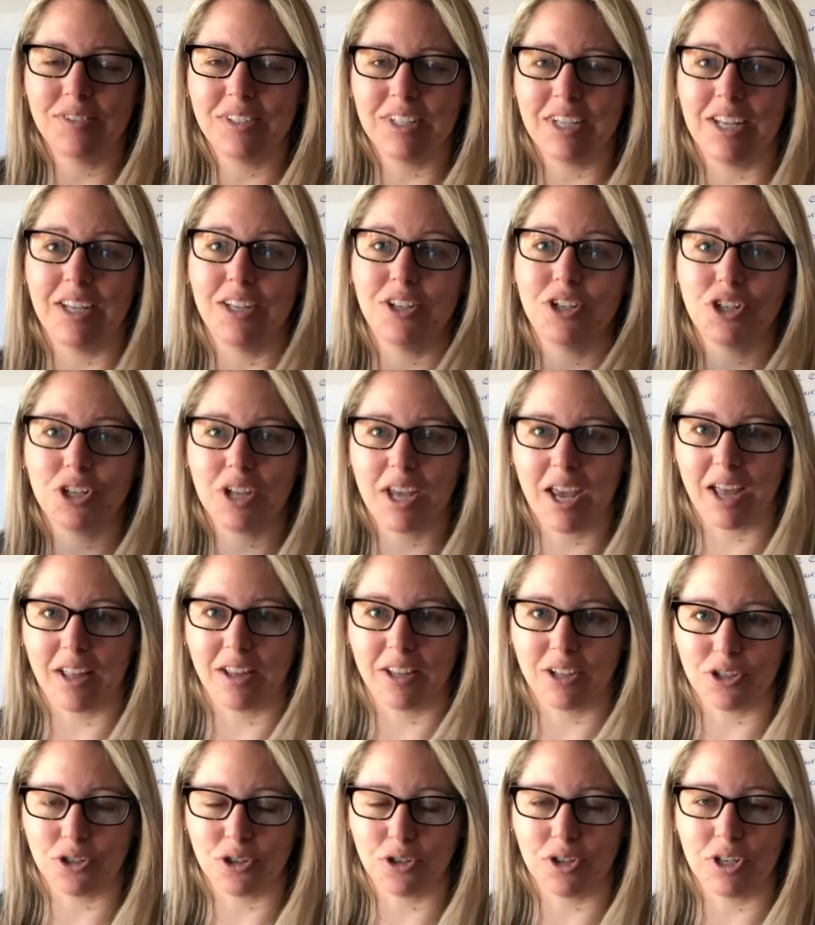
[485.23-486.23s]
each
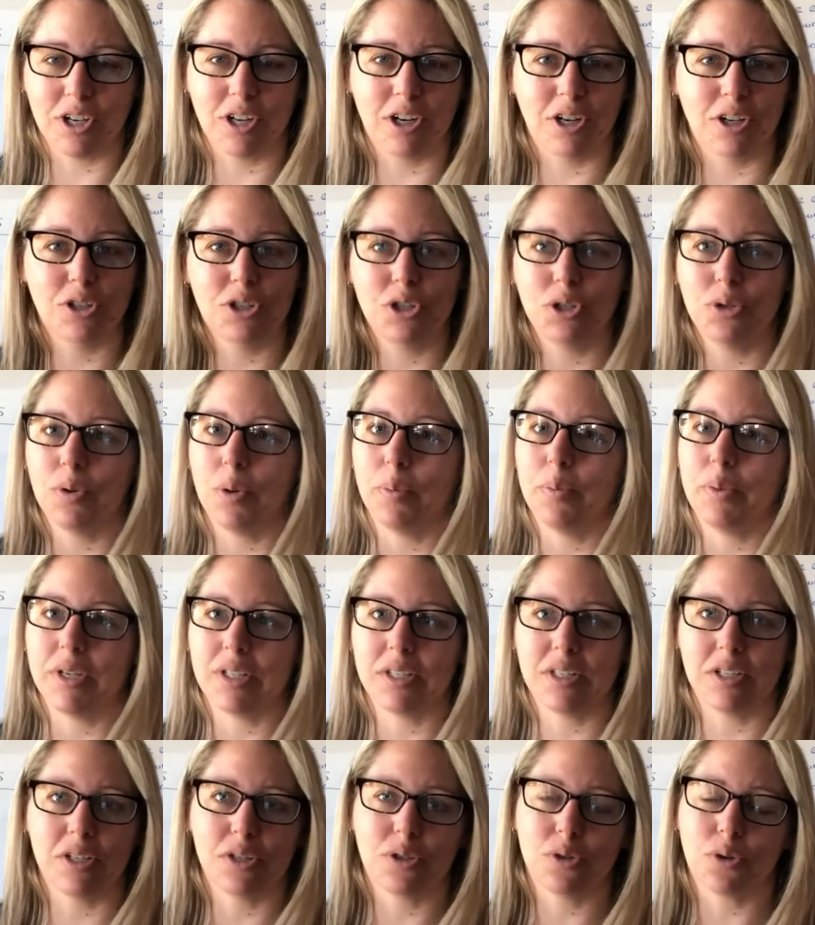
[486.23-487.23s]
calendar year to a
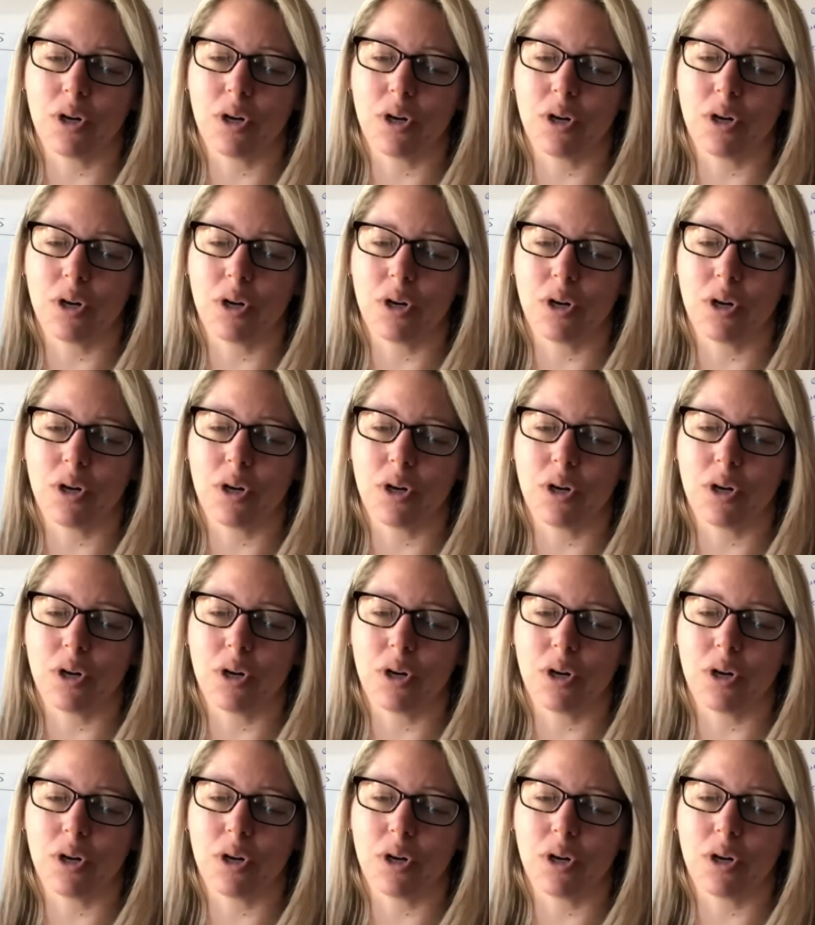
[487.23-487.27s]
business